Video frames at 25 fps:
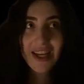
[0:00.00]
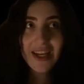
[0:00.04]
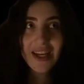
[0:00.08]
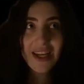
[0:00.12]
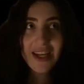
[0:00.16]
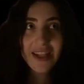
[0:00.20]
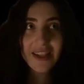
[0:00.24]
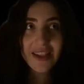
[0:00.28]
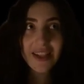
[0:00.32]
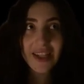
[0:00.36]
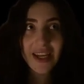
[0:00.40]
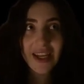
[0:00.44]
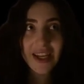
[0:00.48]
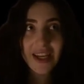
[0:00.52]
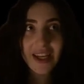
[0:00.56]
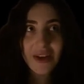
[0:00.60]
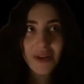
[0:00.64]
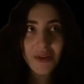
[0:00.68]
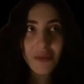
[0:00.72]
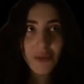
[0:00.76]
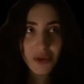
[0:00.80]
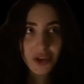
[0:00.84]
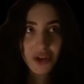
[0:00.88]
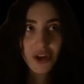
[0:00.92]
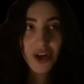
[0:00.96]
Like
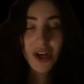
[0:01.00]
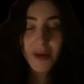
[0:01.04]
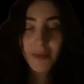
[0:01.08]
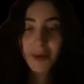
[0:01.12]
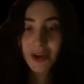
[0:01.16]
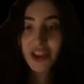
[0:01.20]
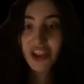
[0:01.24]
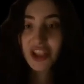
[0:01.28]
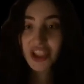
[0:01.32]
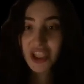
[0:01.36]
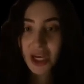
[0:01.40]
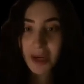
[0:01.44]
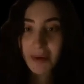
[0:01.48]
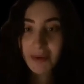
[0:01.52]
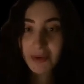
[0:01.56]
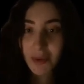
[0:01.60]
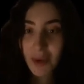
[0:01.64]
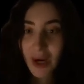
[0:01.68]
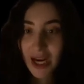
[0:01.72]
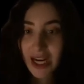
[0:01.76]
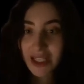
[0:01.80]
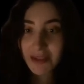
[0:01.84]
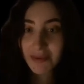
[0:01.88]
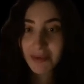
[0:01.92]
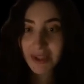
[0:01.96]
talking about the James
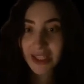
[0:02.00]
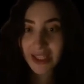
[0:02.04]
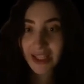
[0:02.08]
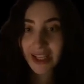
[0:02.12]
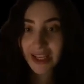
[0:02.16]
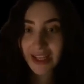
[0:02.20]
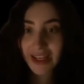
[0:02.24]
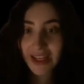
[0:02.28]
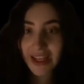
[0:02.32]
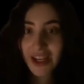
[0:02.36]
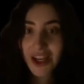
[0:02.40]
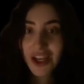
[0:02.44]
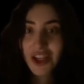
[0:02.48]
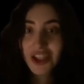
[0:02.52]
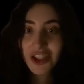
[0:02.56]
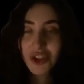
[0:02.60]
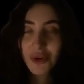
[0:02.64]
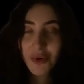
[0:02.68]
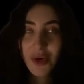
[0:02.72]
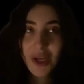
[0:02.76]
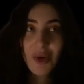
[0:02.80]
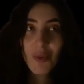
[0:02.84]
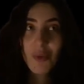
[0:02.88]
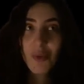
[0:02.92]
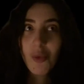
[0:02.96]
Wiseman thing. So
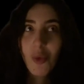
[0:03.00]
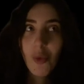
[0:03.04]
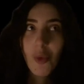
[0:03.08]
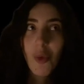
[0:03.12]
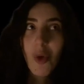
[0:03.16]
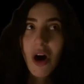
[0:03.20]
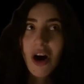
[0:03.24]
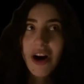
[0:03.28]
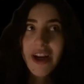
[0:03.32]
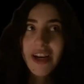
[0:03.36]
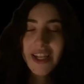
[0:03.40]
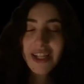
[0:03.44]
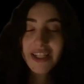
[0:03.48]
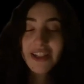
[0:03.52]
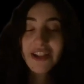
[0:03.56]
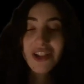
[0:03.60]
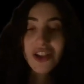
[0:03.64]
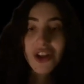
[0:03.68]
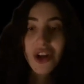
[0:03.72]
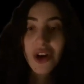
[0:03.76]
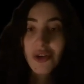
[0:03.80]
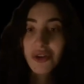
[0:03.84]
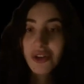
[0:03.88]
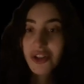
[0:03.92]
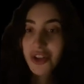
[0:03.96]
he wanted to
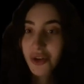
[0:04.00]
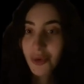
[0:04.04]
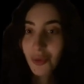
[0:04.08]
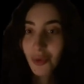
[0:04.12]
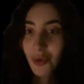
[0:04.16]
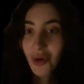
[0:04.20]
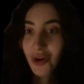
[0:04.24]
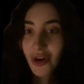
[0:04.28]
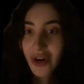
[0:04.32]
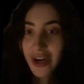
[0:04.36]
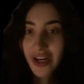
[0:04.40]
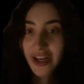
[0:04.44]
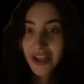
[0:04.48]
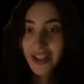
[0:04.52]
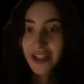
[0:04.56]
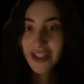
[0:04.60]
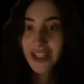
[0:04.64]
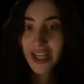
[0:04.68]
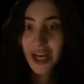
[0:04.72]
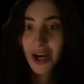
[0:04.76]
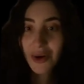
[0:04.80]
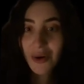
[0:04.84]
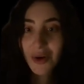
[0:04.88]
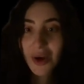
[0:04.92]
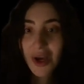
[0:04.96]
go to the Warriors.
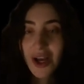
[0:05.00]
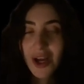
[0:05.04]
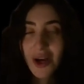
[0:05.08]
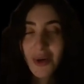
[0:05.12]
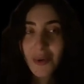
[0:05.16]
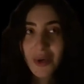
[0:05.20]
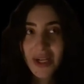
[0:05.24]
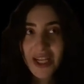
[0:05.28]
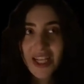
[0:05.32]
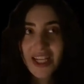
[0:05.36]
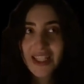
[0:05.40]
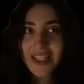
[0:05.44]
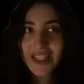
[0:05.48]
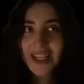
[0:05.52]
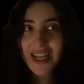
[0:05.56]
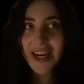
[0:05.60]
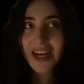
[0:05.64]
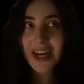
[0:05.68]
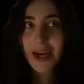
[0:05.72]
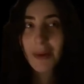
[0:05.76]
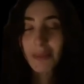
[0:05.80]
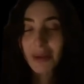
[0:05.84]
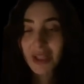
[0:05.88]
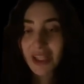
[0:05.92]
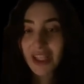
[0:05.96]
Now, when he said it,
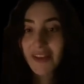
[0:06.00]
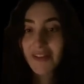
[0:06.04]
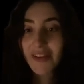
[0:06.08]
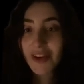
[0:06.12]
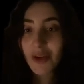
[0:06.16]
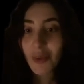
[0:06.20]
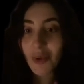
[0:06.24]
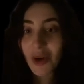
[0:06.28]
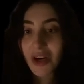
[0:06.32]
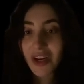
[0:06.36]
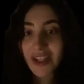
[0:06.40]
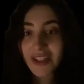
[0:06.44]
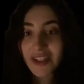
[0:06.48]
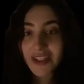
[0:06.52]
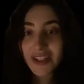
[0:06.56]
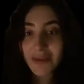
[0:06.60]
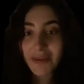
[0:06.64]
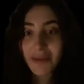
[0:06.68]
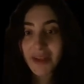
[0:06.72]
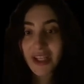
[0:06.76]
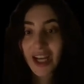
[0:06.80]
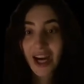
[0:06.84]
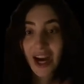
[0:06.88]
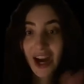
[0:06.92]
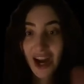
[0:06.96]
I believe he wanted to
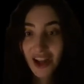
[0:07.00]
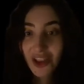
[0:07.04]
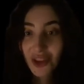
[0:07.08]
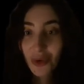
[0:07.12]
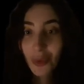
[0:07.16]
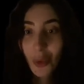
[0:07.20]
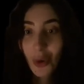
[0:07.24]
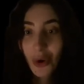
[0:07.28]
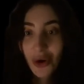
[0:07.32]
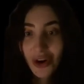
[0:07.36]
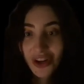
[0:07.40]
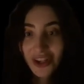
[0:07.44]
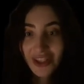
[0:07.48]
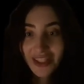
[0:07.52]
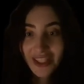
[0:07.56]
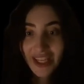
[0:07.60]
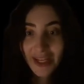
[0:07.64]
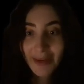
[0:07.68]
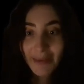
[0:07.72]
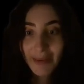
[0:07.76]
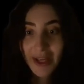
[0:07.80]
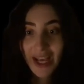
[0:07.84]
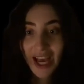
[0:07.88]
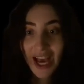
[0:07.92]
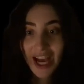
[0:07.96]
be on the Warriors, like
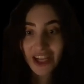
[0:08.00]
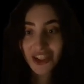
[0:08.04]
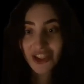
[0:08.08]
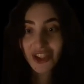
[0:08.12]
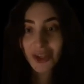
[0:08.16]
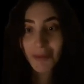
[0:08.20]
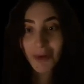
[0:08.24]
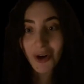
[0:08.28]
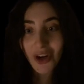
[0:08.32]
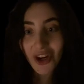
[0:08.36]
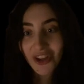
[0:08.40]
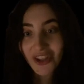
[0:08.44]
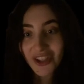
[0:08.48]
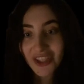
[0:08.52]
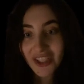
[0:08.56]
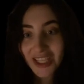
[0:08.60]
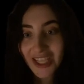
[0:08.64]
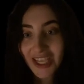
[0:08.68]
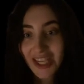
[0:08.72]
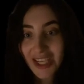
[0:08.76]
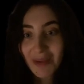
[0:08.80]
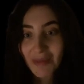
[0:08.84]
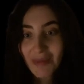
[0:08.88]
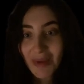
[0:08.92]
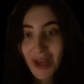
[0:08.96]
be actually part of the
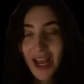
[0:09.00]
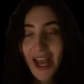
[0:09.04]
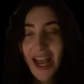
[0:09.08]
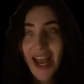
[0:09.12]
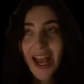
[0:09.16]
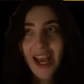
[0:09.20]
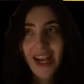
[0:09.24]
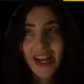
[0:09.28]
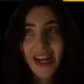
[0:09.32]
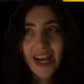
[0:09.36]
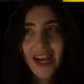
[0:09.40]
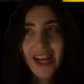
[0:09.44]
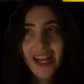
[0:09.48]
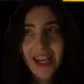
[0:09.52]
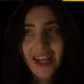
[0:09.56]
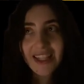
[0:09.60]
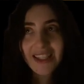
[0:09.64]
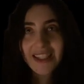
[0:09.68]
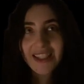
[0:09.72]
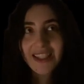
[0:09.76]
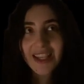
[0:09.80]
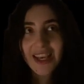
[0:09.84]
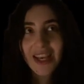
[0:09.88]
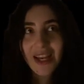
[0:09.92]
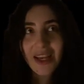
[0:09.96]
team. And I had
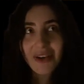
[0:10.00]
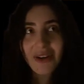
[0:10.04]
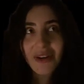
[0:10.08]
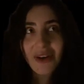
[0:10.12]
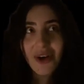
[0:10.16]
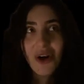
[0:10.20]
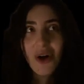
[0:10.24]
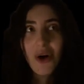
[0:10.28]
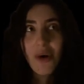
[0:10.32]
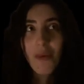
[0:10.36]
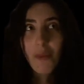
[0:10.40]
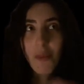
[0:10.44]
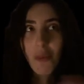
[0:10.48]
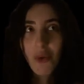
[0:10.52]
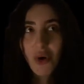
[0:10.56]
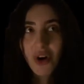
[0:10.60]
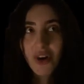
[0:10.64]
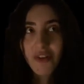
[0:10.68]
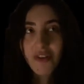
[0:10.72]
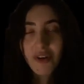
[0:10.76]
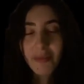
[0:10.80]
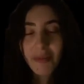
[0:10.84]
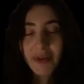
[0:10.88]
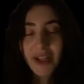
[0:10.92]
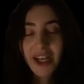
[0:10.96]
said more of
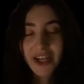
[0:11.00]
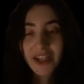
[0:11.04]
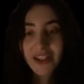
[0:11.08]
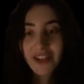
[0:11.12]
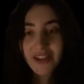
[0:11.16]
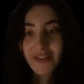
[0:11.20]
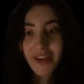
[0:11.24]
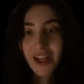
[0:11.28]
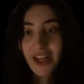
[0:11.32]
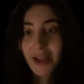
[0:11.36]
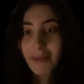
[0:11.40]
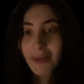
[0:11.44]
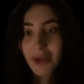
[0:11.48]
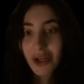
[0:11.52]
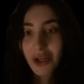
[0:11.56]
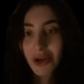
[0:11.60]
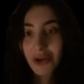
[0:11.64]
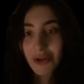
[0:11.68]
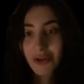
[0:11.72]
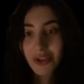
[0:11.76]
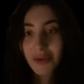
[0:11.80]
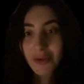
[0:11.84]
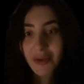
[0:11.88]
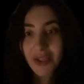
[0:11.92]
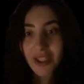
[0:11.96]
a player development
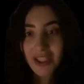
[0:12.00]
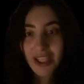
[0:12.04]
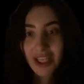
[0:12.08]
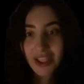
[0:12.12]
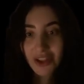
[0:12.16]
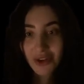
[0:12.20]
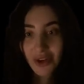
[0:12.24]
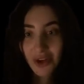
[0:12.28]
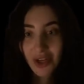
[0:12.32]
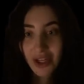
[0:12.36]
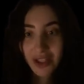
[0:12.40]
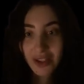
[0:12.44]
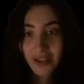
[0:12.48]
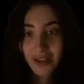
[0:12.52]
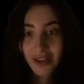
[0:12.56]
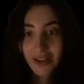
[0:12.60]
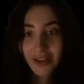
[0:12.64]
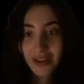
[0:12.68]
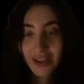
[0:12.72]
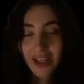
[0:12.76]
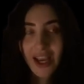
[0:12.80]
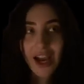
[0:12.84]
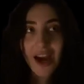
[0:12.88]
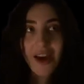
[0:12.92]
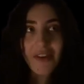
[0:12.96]
coach because I thought
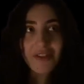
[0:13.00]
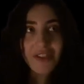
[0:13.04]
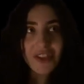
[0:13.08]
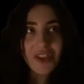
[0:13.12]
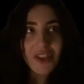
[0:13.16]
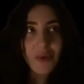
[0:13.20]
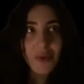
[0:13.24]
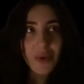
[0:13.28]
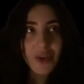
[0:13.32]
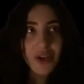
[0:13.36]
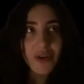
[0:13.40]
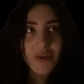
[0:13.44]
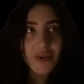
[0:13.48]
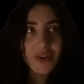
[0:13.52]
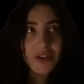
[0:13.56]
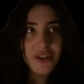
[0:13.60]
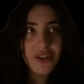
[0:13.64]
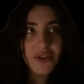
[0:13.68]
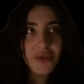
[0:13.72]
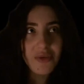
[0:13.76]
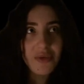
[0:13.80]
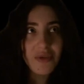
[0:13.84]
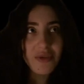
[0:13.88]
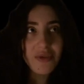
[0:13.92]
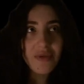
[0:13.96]
they obviously were going
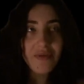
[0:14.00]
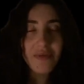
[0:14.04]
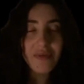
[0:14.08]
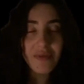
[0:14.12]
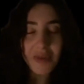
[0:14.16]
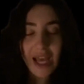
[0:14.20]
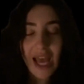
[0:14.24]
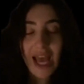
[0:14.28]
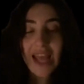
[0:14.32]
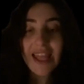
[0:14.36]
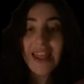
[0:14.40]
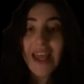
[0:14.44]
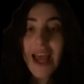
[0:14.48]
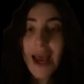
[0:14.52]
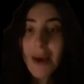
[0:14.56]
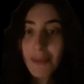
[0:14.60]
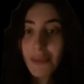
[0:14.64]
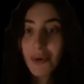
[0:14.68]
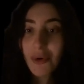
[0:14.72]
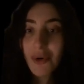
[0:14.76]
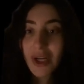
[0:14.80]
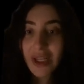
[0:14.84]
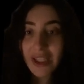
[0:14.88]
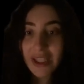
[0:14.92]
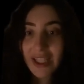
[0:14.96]
to, well, at that
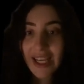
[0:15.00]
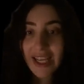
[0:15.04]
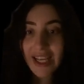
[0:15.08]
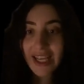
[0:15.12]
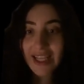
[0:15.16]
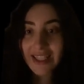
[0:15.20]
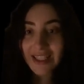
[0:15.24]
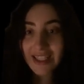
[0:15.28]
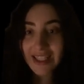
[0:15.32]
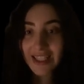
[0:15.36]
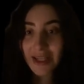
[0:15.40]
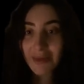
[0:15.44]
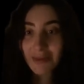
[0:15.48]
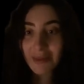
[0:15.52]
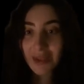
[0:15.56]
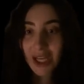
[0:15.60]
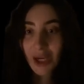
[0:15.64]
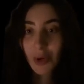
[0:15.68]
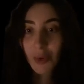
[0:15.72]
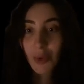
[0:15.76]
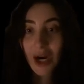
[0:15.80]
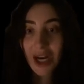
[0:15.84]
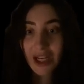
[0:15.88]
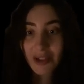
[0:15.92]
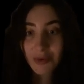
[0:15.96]
point, like it seemed like
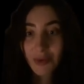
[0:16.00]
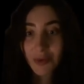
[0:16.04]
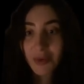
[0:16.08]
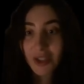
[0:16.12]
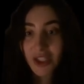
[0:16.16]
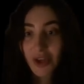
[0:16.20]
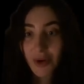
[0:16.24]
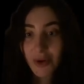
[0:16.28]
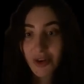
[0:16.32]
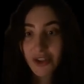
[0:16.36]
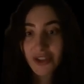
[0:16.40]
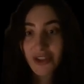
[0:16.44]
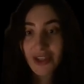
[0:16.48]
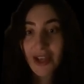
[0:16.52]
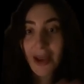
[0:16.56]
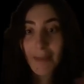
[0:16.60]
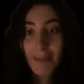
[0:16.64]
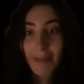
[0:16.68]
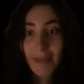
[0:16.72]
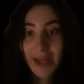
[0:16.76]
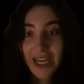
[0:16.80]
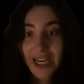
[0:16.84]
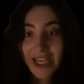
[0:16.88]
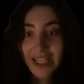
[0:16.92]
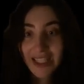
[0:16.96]
Wiseman was going to get
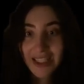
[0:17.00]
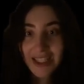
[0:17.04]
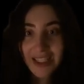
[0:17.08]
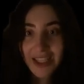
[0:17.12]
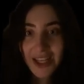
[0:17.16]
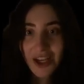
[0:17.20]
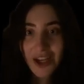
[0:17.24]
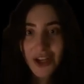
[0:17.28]
minutes.